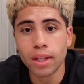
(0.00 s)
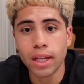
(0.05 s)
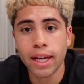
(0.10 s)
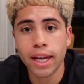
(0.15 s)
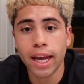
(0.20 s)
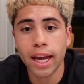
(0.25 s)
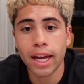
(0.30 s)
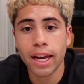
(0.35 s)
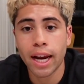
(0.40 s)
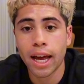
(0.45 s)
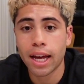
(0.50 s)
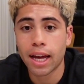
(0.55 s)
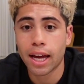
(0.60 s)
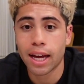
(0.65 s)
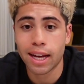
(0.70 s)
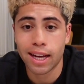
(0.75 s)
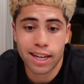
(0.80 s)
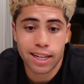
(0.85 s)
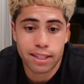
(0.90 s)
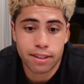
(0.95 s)
And
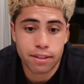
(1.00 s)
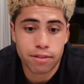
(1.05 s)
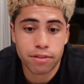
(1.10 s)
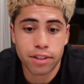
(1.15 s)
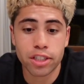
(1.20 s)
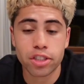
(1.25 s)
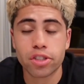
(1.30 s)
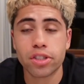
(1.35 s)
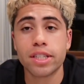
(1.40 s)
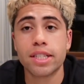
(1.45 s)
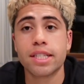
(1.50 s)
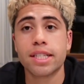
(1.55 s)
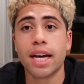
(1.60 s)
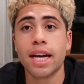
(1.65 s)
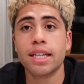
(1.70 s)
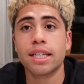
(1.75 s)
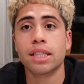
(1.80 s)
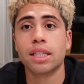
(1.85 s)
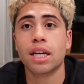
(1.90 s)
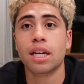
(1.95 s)
I eventually
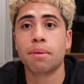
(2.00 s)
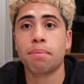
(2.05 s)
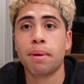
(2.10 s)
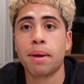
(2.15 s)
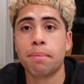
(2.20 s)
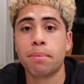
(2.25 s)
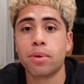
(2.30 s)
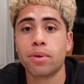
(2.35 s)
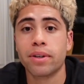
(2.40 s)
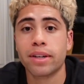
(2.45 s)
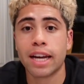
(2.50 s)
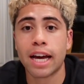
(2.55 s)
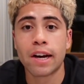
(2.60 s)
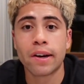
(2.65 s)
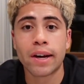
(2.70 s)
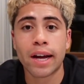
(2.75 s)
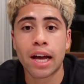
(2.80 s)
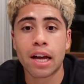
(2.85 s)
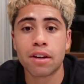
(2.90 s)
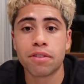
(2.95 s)
signed a lot of people, and now
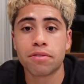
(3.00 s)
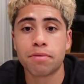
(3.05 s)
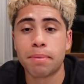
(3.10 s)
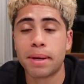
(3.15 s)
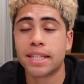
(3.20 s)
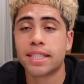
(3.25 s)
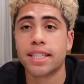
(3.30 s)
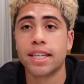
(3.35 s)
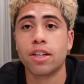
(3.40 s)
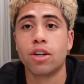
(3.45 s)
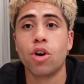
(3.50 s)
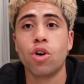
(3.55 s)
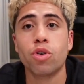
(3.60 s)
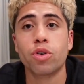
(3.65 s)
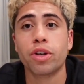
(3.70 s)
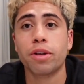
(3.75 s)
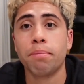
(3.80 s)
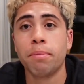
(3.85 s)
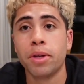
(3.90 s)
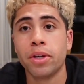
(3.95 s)
I have basically a whole
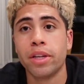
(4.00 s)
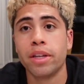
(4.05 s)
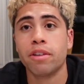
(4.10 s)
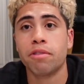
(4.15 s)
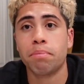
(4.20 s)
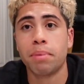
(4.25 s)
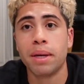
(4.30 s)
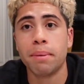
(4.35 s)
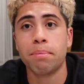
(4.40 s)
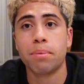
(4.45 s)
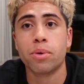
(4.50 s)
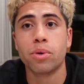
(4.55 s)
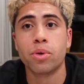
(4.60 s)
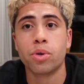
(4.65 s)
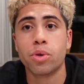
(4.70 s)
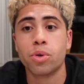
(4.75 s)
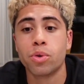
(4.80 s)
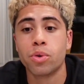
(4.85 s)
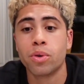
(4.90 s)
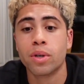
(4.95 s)
community of people
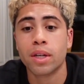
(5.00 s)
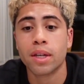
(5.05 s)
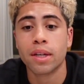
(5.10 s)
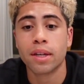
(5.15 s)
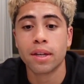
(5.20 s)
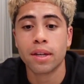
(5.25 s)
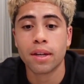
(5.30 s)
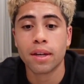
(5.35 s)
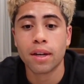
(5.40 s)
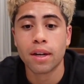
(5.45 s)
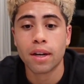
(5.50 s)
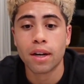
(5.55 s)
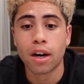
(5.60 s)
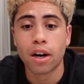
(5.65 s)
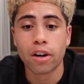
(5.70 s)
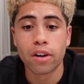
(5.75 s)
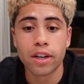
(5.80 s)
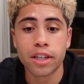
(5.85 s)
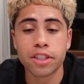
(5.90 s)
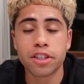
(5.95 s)
who
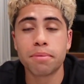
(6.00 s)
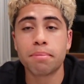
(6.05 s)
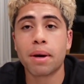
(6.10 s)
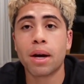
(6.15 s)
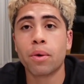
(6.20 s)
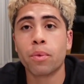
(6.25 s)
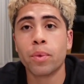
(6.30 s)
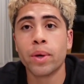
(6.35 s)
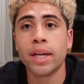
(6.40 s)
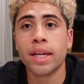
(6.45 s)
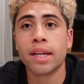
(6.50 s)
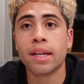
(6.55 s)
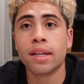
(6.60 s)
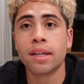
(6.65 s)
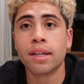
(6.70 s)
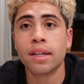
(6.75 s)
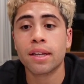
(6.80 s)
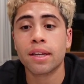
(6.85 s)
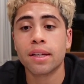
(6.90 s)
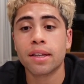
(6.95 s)
are under my
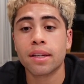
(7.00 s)
wing